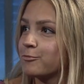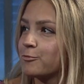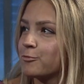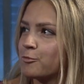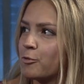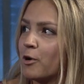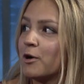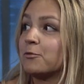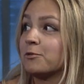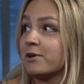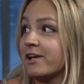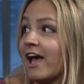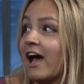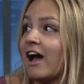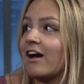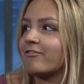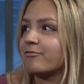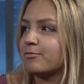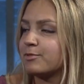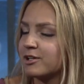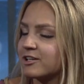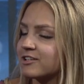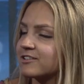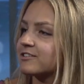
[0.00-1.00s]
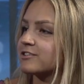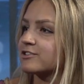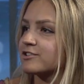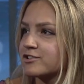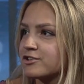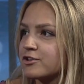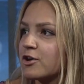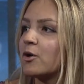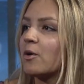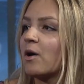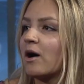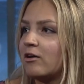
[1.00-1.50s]
what we have, because it's
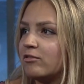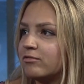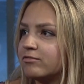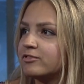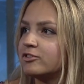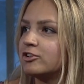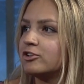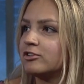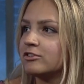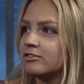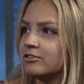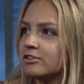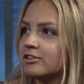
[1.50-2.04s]
so helpful.